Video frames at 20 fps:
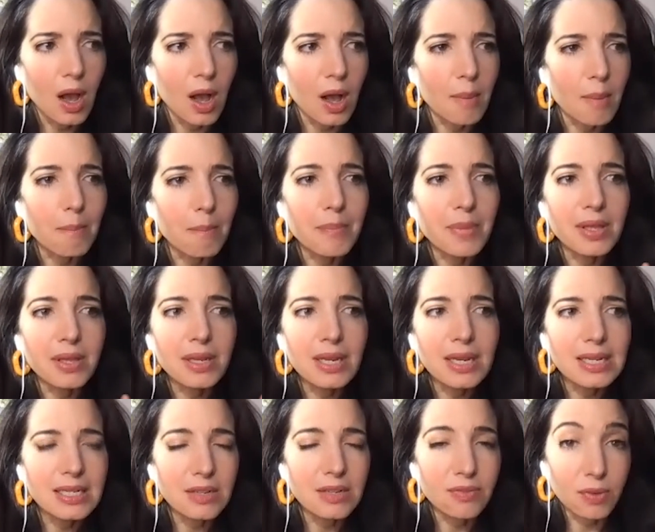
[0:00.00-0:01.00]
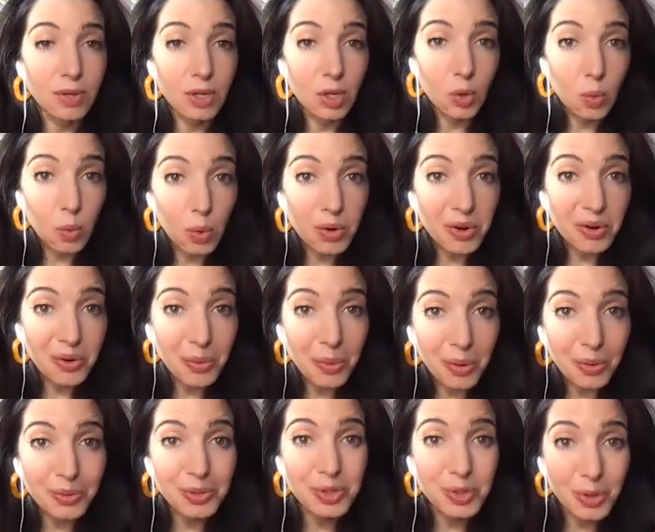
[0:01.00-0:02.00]
a million different quote
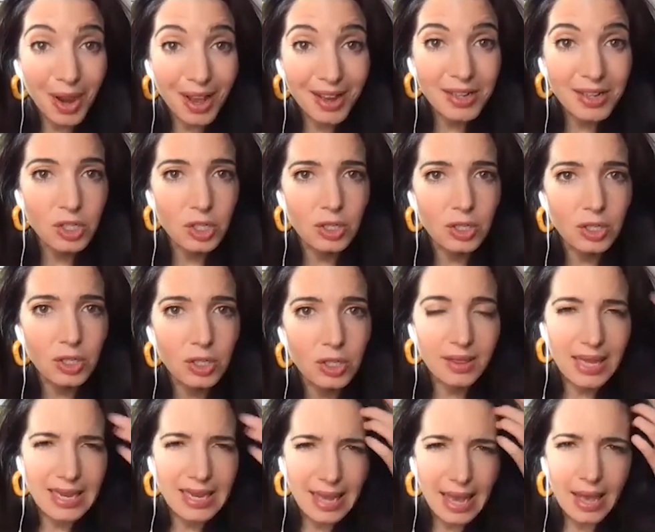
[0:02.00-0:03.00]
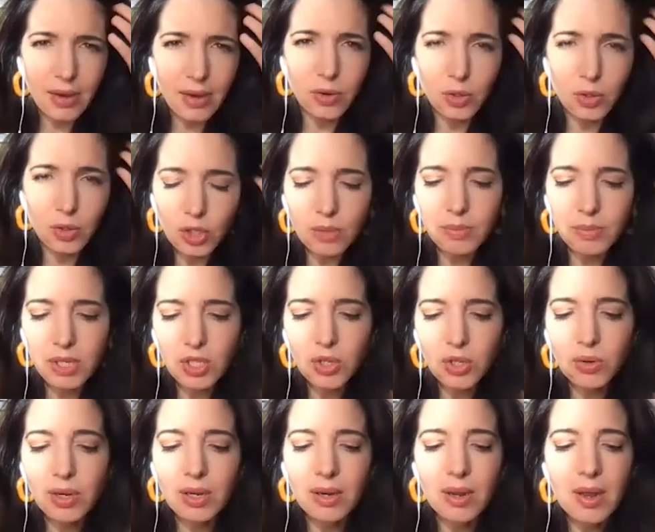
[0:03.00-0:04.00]
unquote strategies that they can or should be
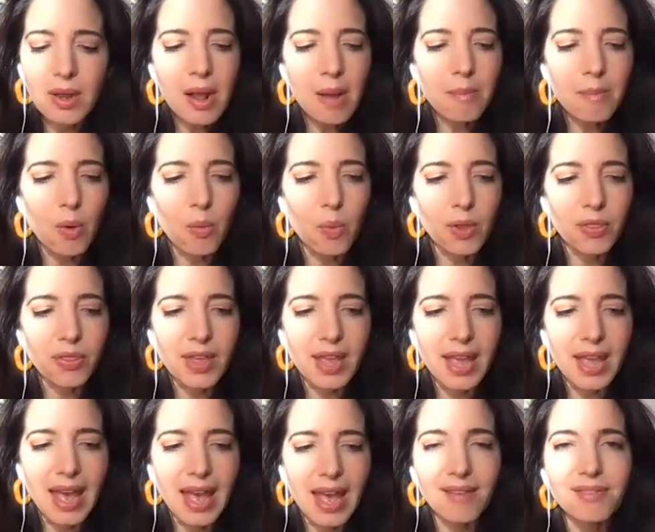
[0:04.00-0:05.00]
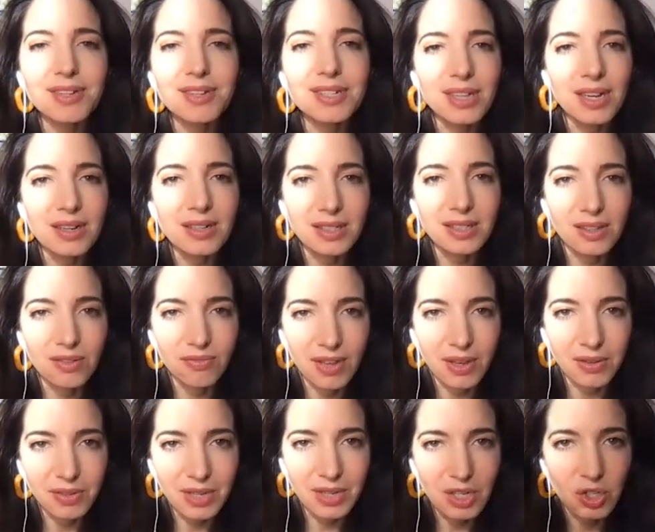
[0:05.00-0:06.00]
doing, but what they haven't done is the
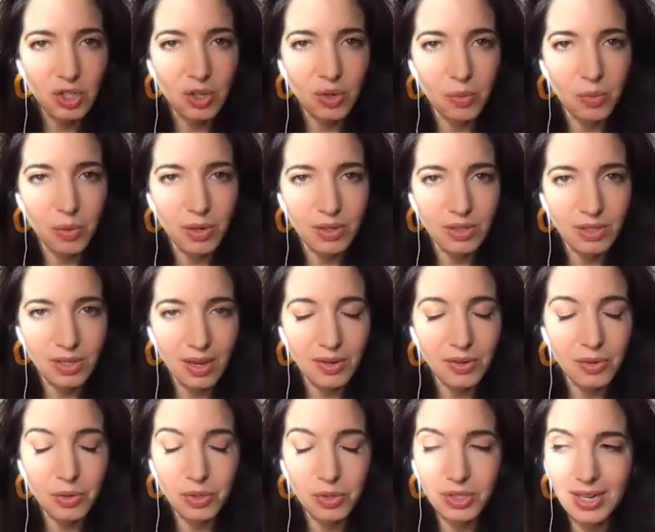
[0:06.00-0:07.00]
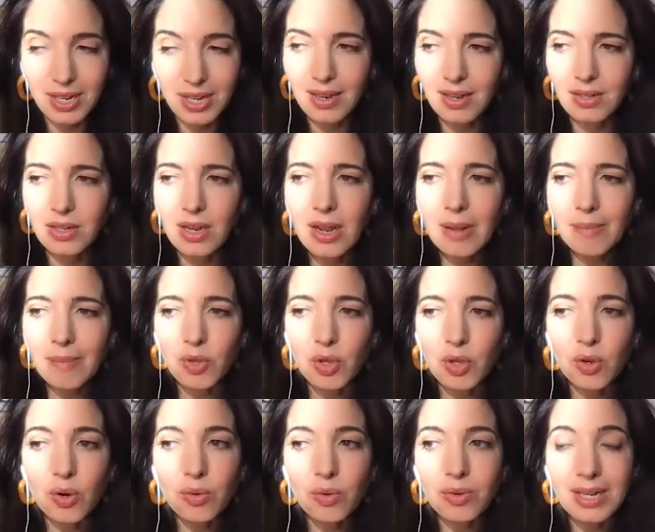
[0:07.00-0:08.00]
foundational work to understand
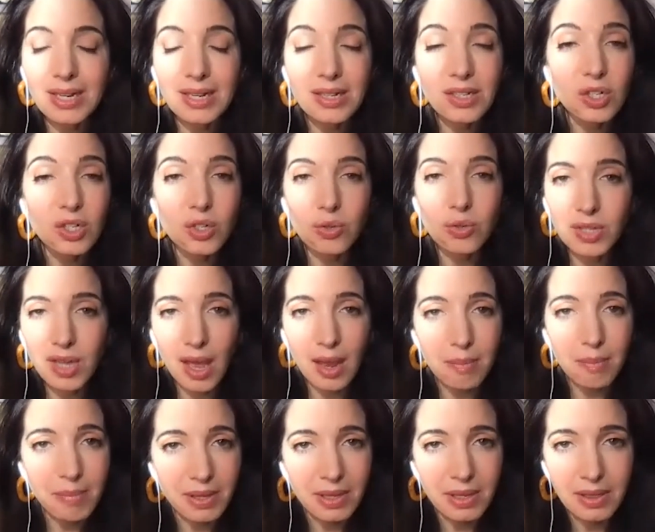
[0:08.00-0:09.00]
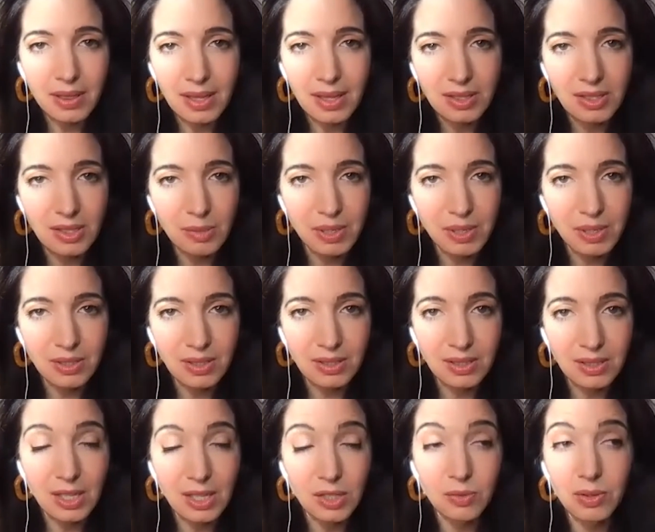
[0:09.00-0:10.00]
you don't need to do 10 million things to be
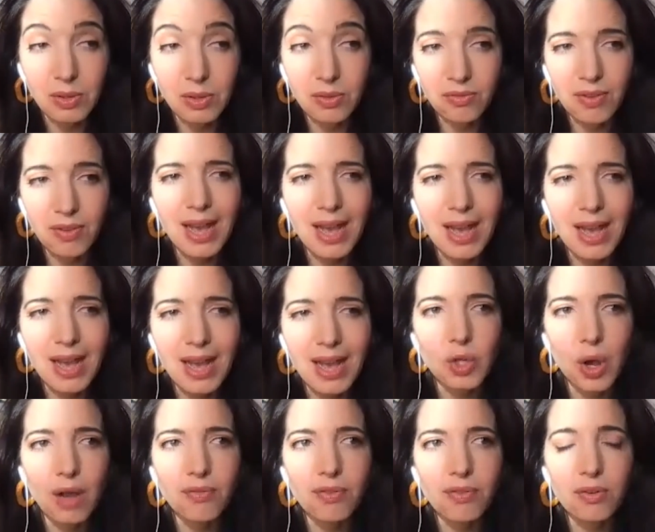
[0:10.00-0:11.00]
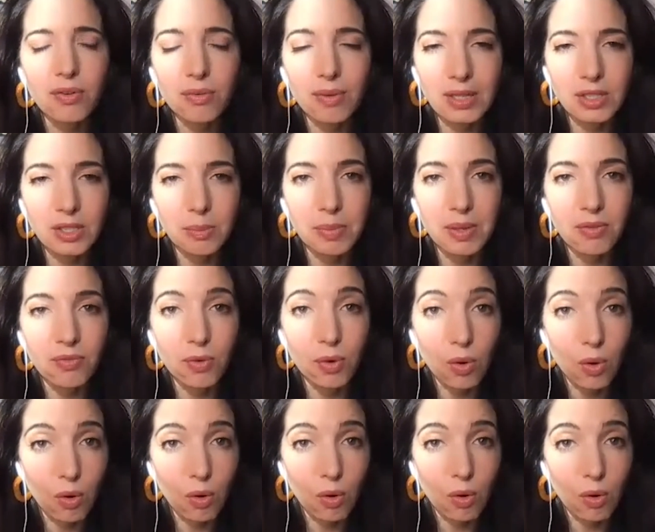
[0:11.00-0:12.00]
successful. In fact, that's often a recipe
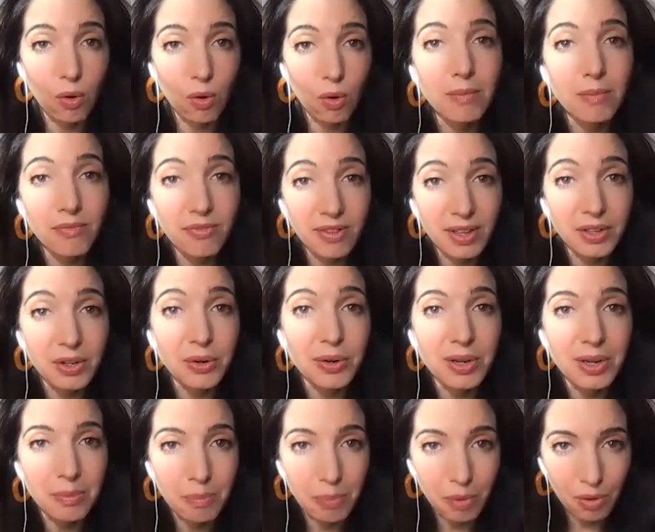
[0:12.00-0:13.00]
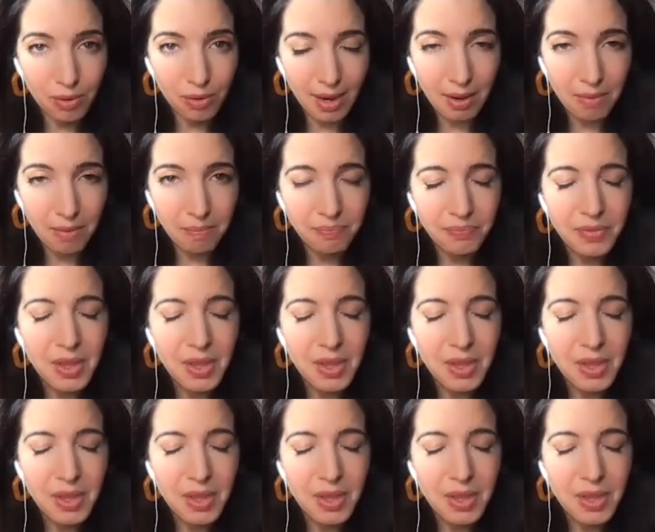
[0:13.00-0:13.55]
for overwhelm, failure, and burnout.